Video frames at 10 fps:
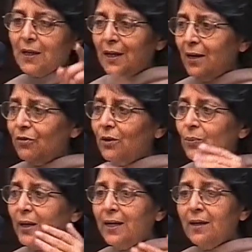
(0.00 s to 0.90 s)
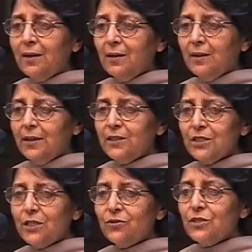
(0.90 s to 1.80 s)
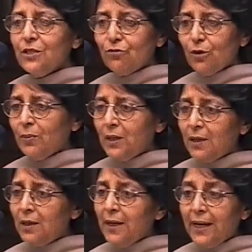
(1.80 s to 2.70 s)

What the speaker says: lover while in secrecy from her,